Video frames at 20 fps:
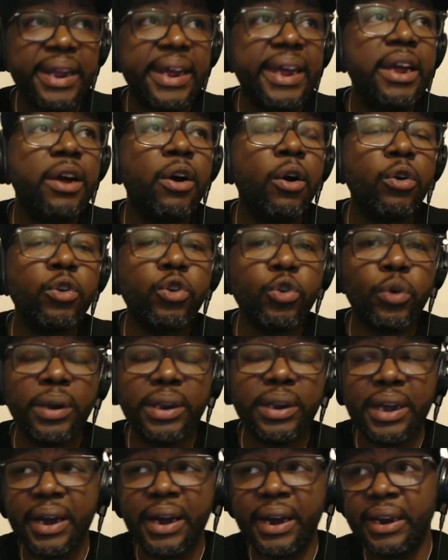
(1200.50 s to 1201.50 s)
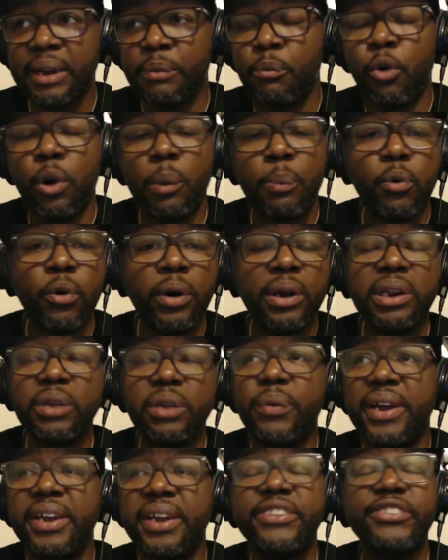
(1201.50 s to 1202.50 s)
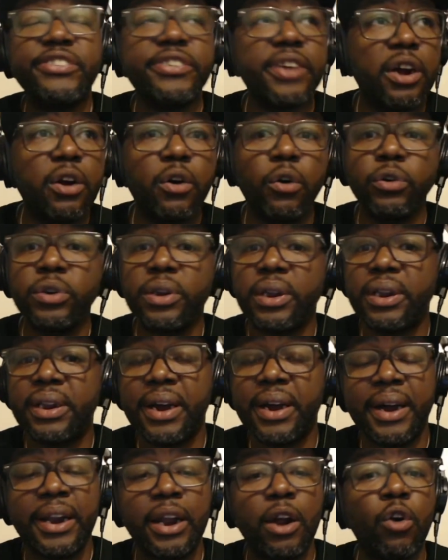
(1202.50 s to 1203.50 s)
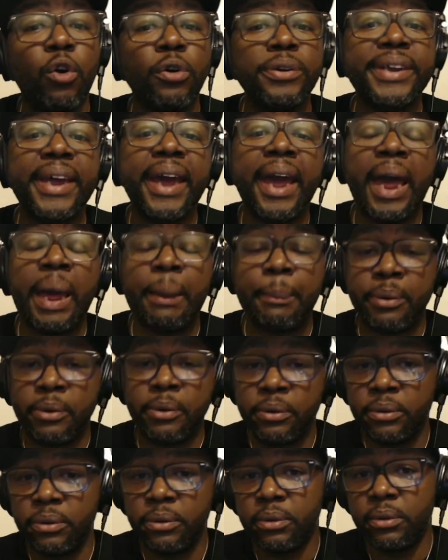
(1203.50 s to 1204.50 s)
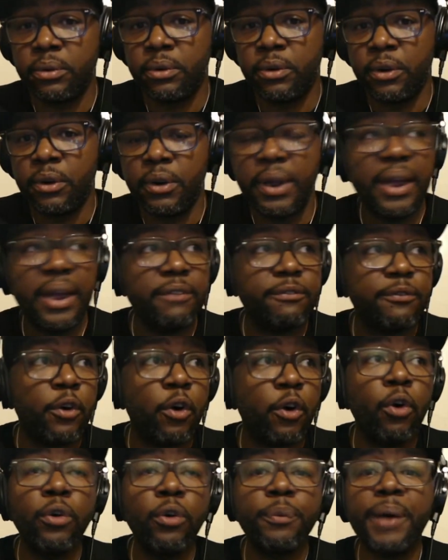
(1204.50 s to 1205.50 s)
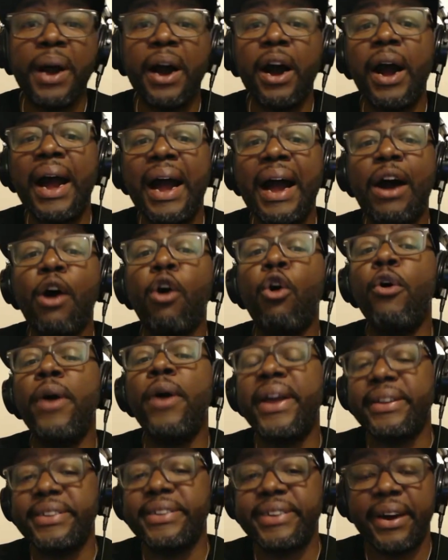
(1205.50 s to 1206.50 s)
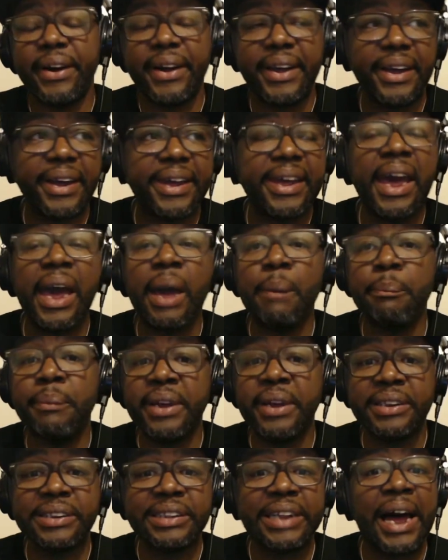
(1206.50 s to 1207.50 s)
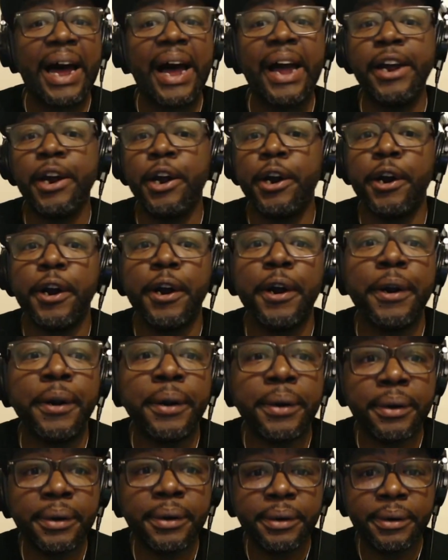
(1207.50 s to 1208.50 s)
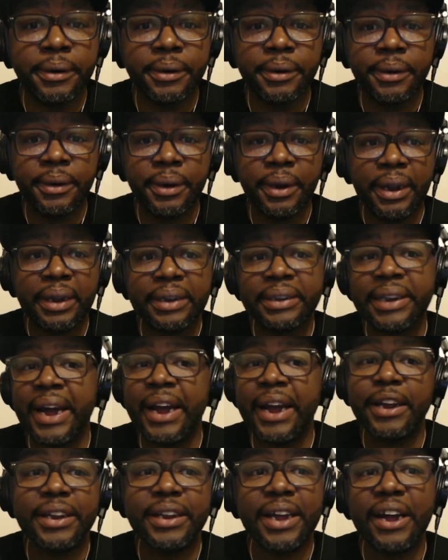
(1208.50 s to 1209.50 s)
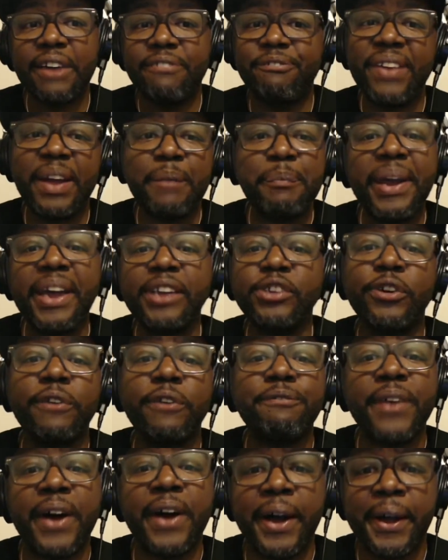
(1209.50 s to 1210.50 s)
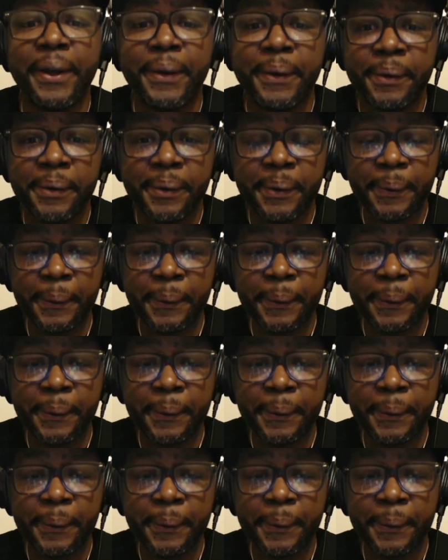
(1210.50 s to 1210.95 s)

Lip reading: he goes online, and more importantly, when his son goes online and calls Cap, and for all our old heads out here, Cap means liar, liar, liar, pants on fire.